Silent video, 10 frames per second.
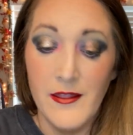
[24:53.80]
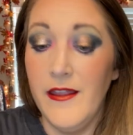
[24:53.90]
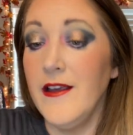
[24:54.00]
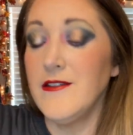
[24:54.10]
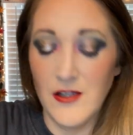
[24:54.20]

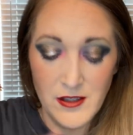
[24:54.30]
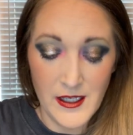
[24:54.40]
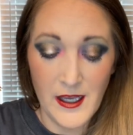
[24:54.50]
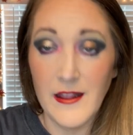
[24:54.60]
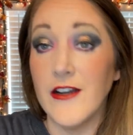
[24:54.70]
This
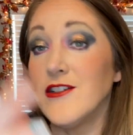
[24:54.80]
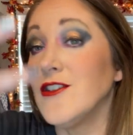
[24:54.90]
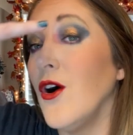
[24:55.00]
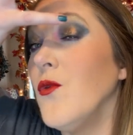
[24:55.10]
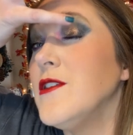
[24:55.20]
cookie highlighter
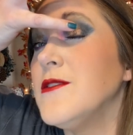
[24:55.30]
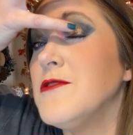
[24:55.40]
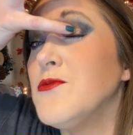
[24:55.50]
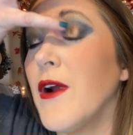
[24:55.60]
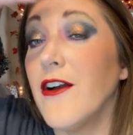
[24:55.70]
is always so
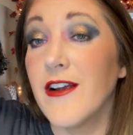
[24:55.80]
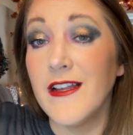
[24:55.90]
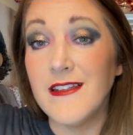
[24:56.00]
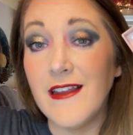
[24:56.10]
much brighter, kids.